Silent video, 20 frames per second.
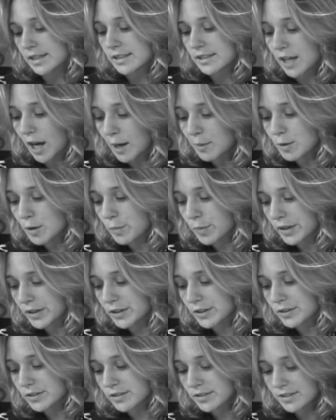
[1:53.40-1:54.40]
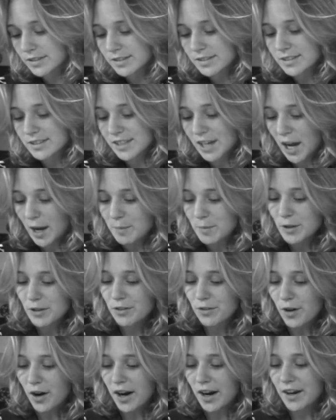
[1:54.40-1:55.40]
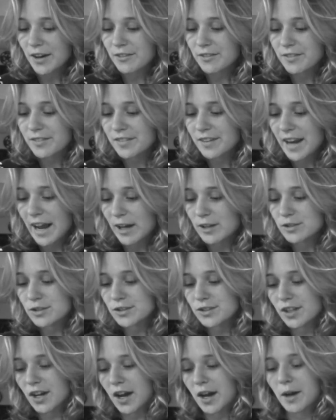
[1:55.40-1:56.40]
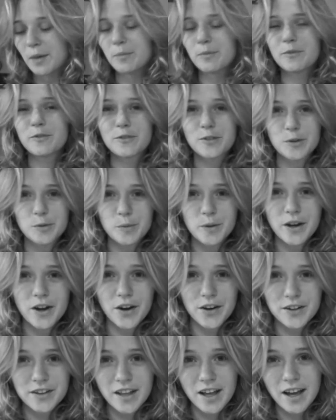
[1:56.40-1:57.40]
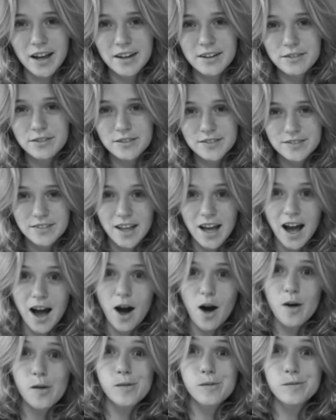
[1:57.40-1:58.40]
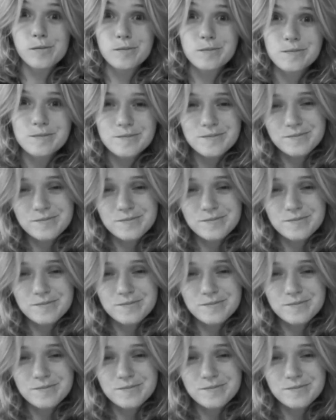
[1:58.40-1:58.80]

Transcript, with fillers: Time to build, Time to thrive. Now's our time, for we are alive. I hope.